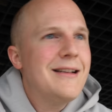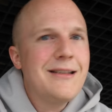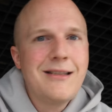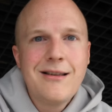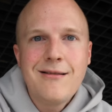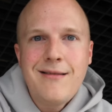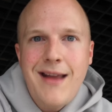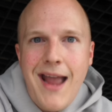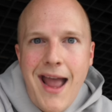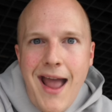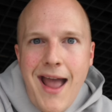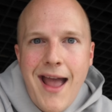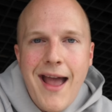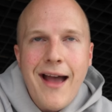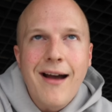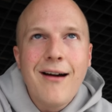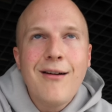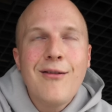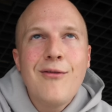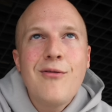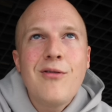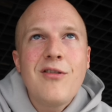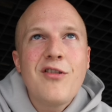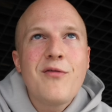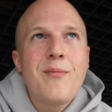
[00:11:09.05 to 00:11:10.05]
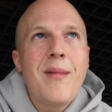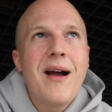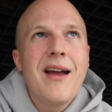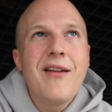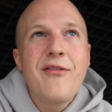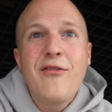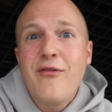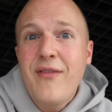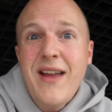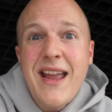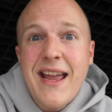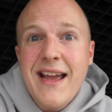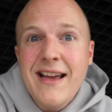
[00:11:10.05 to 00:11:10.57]
So yeah, all of my
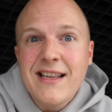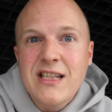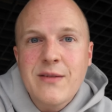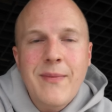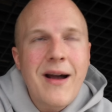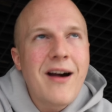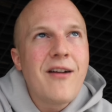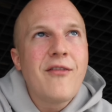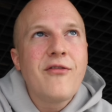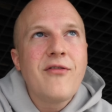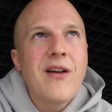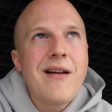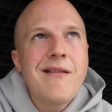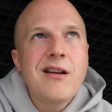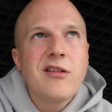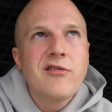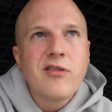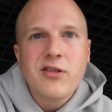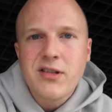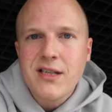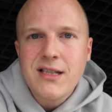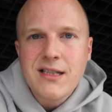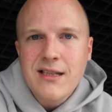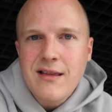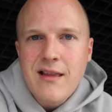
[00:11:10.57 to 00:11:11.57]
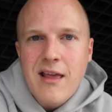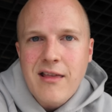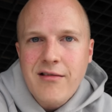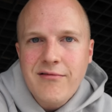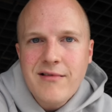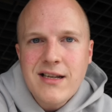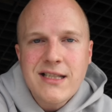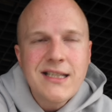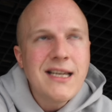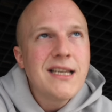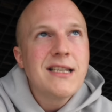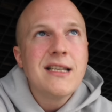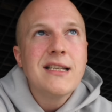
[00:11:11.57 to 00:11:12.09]
fears about ferry crossings in the
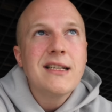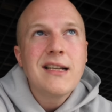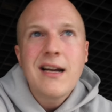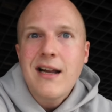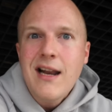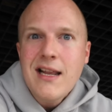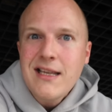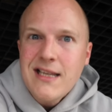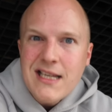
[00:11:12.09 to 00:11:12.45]
360 is kind of